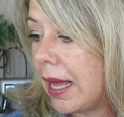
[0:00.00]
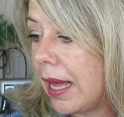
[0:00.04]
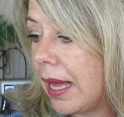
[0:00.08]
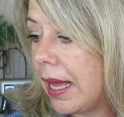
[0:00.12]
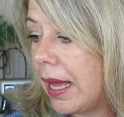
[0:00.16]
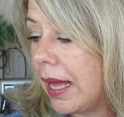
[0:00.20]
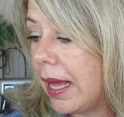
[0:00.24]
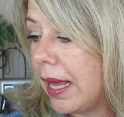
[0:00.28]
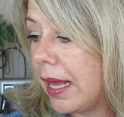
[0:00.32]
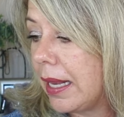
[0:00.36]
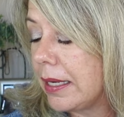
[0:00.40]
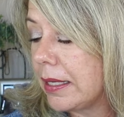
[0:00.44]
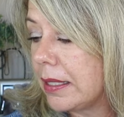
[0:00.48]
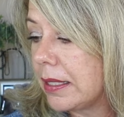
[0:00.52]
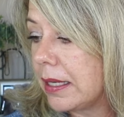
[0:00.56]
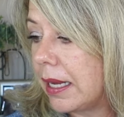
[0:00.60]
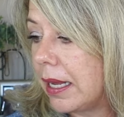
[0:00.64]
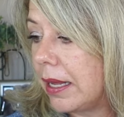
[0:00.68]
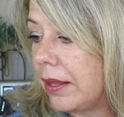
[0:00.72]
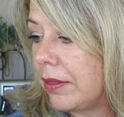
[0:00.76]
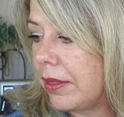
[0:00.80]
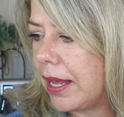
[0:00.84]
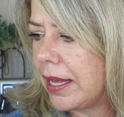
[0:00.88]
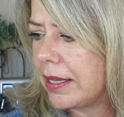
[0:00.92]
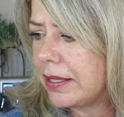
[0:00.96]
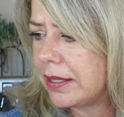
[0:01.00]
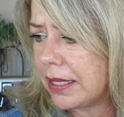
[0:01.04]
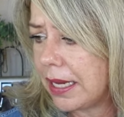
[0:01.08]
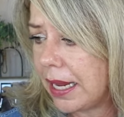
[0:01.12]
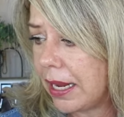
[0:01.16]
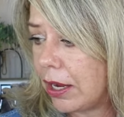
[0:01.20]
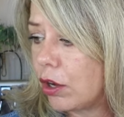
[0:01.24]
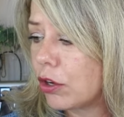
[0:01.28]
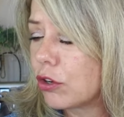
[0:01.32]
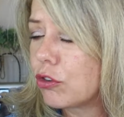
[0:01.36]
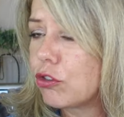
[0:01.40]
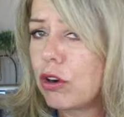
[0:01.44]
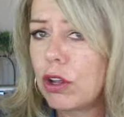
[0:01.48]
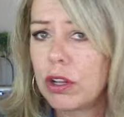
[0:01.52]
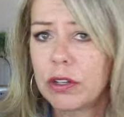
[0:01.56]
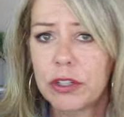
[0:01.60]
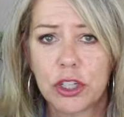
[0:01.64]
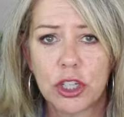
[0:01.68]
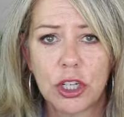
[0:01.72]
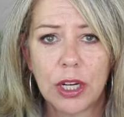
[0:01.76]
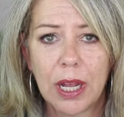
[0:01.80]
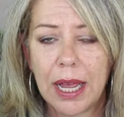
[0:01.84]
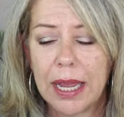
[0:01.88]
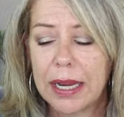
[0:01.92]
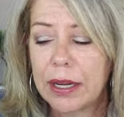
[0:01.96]
And uh, they say controls
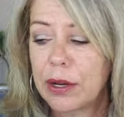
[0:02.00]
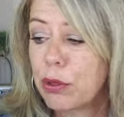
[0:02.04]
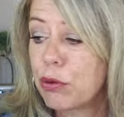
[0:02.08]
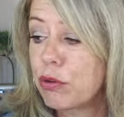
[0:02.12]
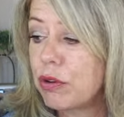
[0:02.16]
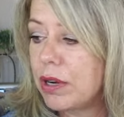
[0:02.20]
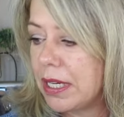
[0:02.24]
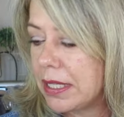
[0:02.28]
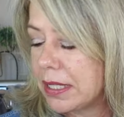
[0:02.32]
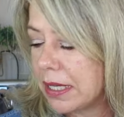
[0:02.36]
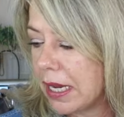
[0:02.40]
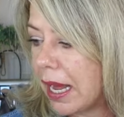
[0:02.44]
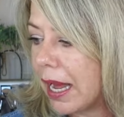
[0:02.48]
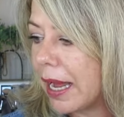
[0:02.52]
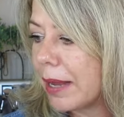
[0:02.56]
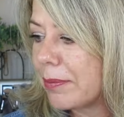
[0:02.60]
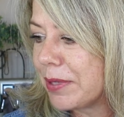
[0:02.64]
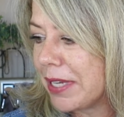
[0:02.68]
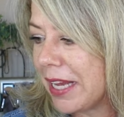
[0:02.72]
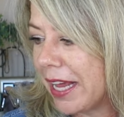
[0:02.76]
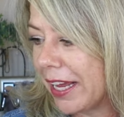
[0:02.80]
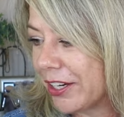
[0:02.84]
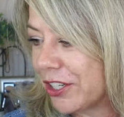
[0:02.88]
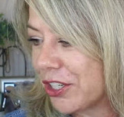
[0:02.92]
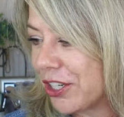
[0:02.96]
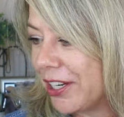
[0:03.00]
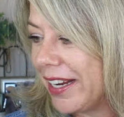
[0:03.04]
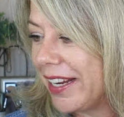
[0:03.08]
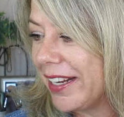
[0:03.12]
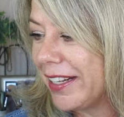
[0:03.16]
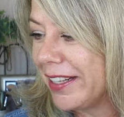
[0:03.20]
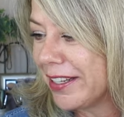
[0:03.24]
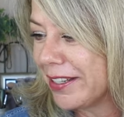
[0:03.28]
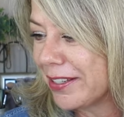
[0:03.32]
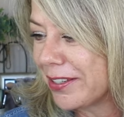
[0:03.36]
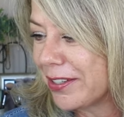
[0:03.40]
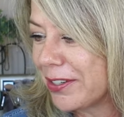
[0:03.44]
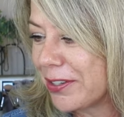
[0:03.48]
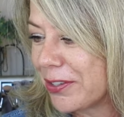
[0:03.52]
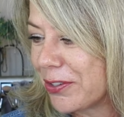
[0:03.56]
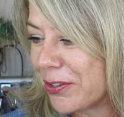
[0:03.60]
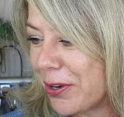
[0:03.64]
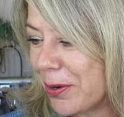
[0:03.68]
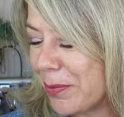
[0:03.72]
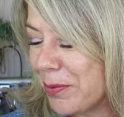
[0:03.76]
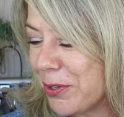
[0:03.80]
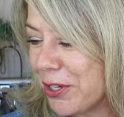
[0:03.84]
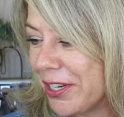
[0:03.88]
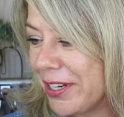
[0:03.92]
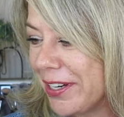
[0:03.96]
shine three times actually in this
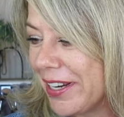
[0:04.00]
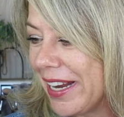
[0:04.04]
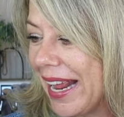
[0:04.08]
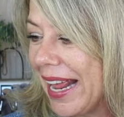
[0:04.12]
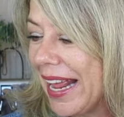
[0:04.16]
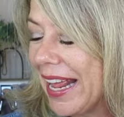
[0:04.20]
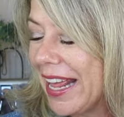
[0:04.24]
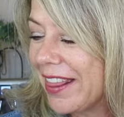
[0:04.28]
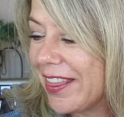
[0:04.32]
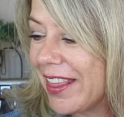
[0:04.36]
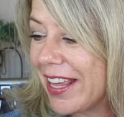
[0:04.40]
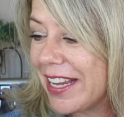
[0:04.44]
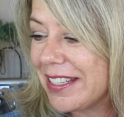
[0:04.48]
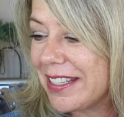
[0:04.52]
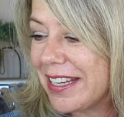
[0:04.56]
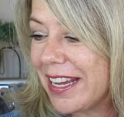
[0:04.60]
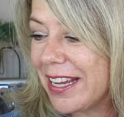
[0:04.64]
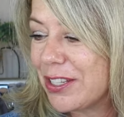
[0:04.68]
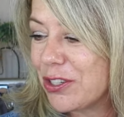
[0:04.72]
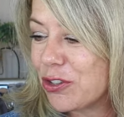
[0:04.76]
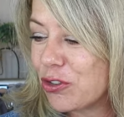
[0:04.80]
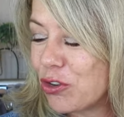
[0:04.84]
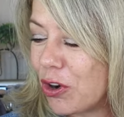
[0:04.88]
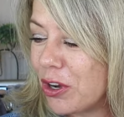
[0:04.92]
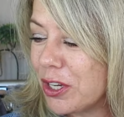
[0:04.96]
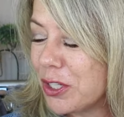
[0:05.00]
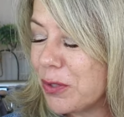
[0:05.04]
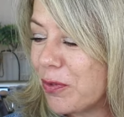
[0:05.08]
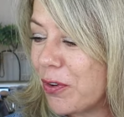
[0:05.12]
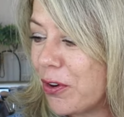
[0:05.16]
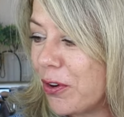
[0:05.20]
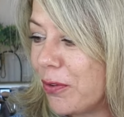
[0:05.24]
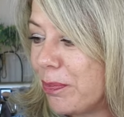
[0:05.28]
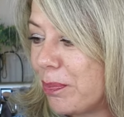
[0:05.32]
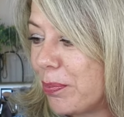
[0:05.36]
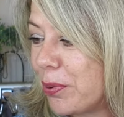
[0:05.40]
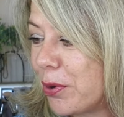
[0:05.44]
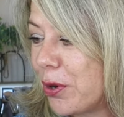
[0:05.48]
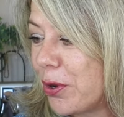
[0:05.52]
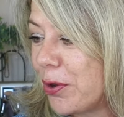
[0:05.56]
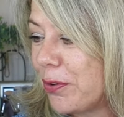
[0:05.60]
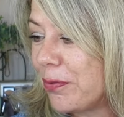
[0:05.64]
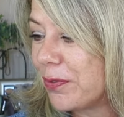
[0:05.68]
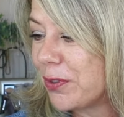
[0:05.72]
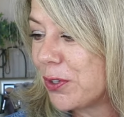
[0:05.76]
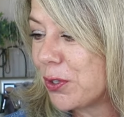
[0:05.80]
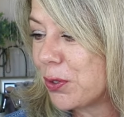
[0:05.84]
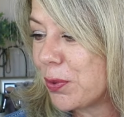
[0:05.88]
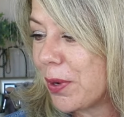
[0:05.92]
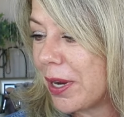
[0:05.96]
description. They say it's transfer
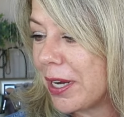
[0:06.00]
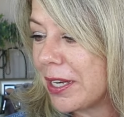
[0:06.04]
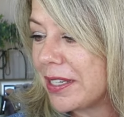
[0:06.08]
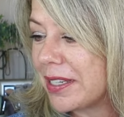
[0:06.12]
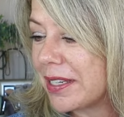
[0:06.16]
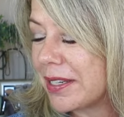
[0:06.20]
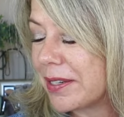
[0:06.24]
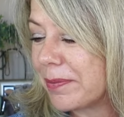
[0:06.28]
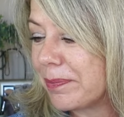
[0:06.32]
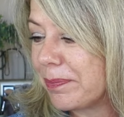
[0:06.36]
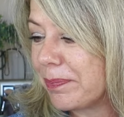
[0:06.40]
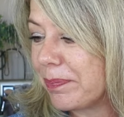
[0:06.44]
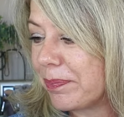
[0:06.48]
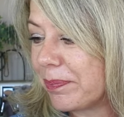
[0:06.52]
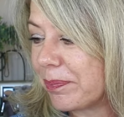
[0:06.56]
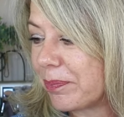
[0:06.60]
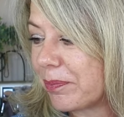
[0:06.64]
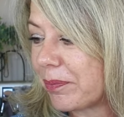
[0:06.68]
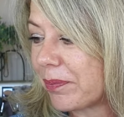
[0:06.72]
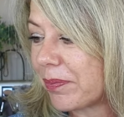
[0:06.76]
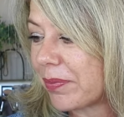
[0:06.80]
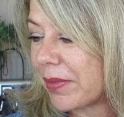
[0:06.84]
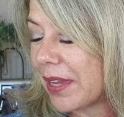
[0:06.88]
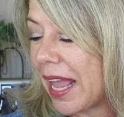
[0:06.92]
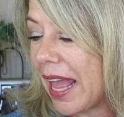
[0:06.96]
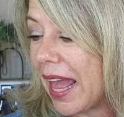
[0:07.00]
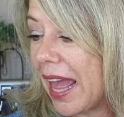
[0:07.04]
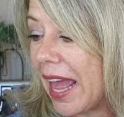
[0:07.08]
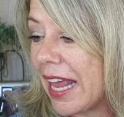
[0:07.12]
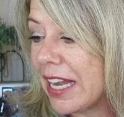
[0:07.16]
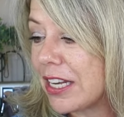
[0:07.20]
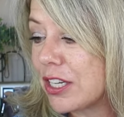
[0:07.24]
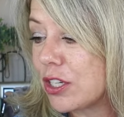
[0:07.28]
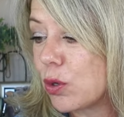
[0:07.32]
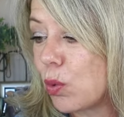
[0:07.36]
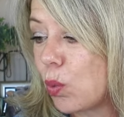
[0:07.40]
proof, sweat and